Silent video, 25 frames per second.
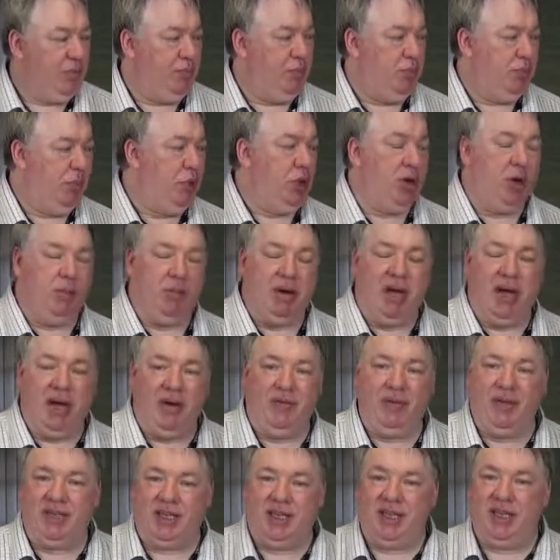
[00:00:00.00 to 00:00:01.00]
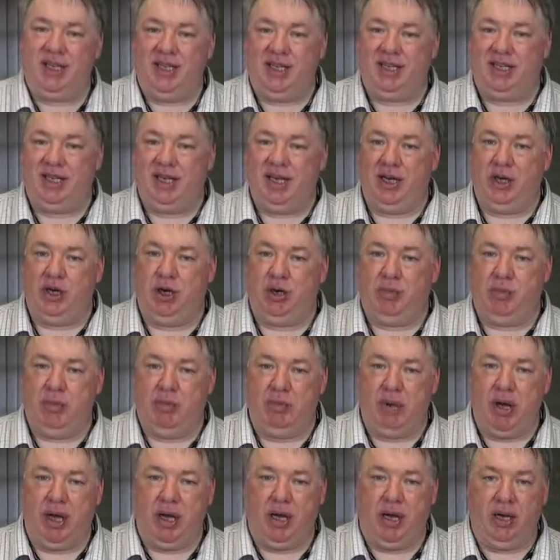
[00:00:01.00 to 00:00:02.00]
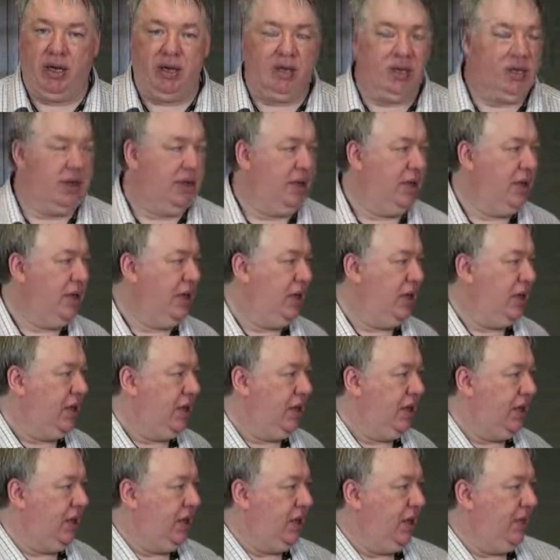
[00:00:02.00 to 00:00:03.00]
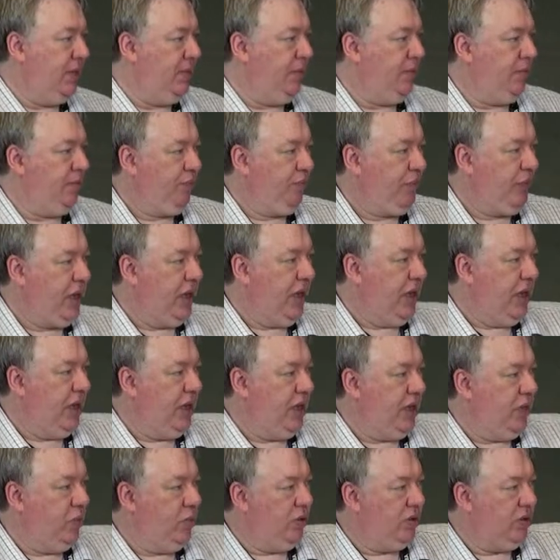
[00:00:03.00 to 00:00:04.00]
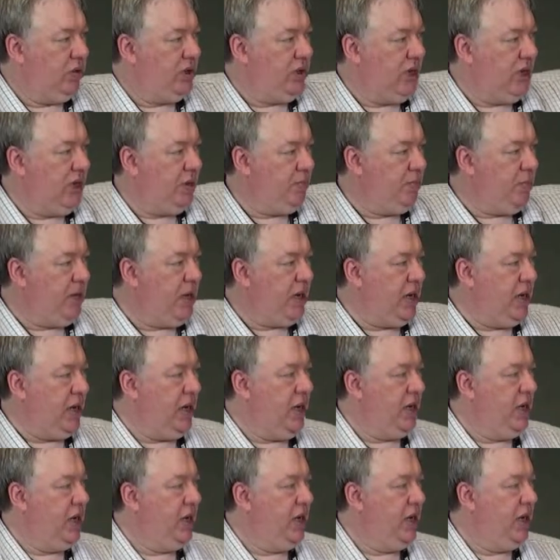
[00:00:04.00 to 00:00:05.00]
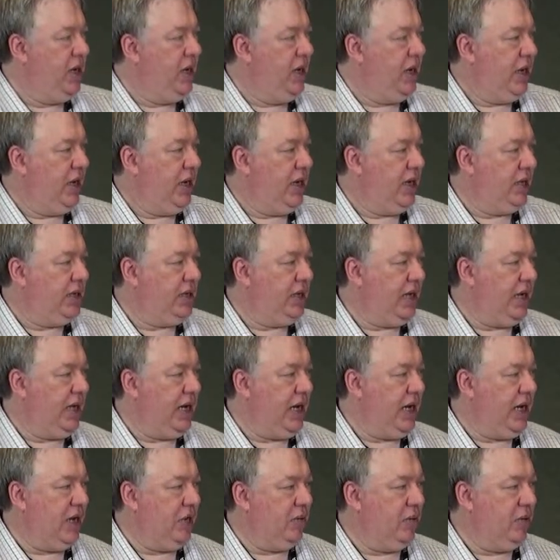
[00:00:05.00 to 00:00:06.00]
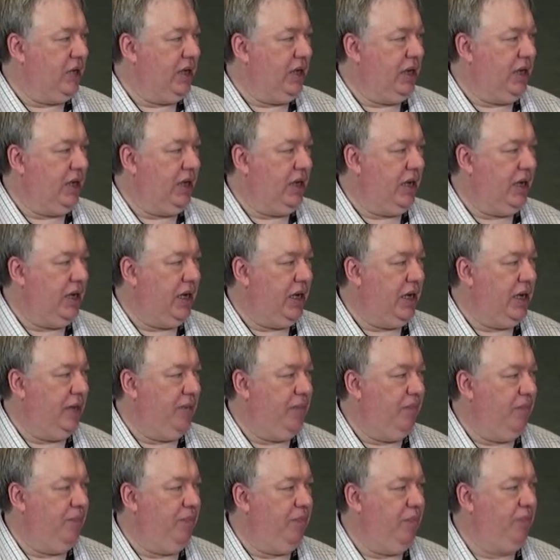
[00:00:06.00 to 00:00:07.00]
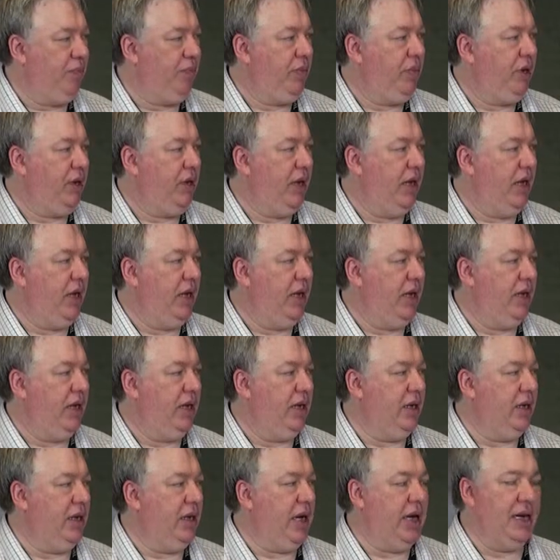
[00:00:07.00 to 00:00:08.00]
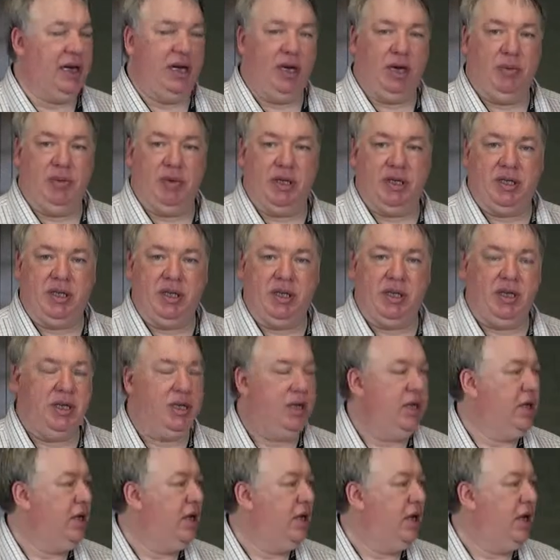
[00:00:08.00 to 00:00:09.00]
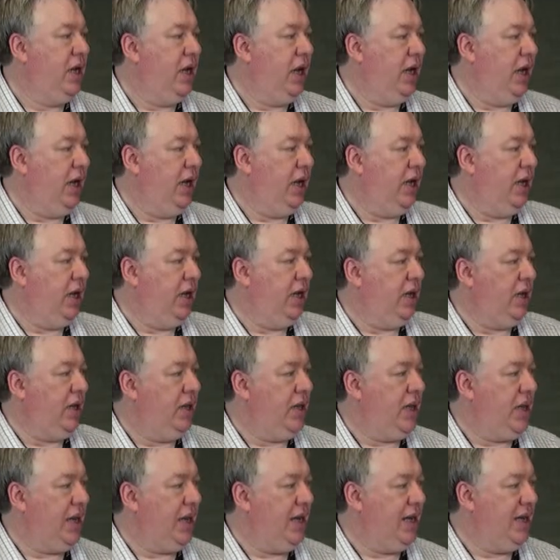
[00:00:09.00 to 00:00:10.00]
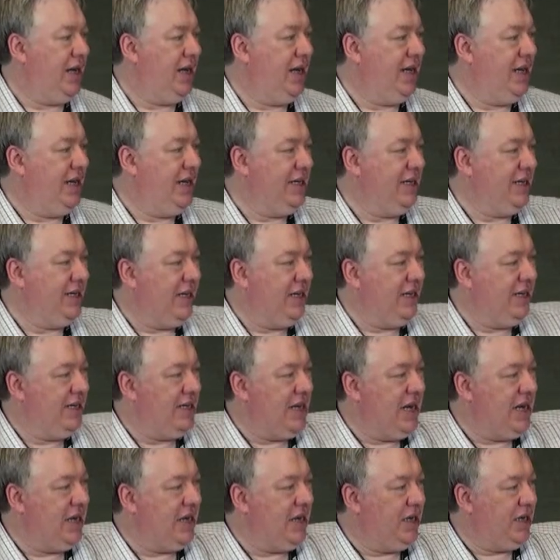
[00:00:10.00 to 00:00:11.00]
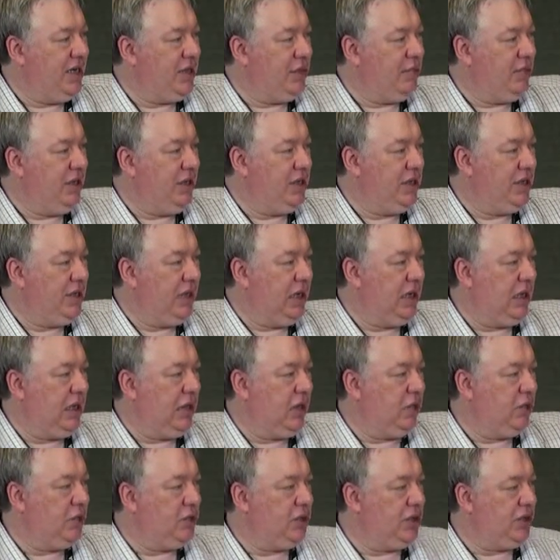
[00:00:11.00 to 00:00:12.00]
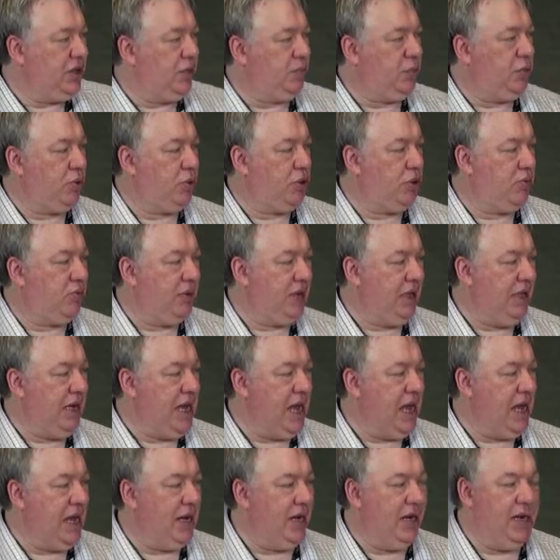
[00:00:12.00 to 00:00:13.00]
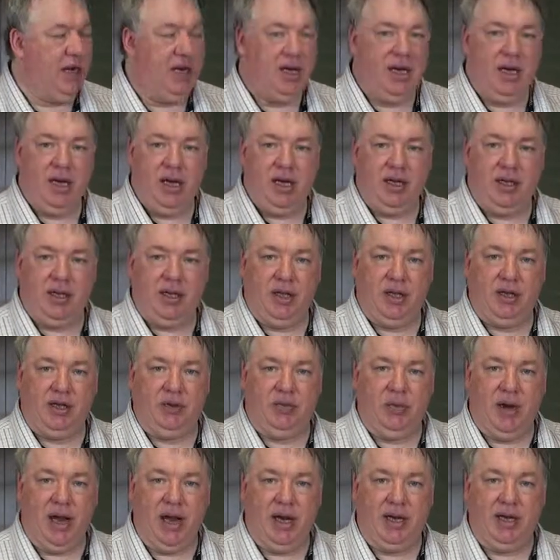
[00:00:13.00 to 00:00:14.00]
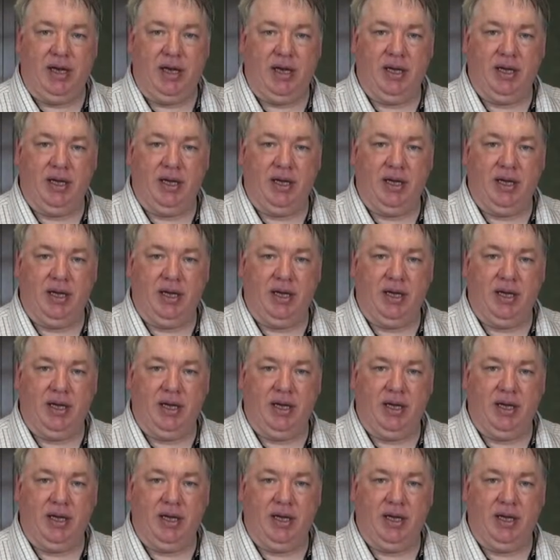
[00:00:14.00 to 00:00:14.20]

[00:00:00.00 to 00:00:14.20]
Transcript: purely by having seen this thing come apart. Now then, we'll start by taking out the anemometer. That is intended to be as close as it possibly can to this red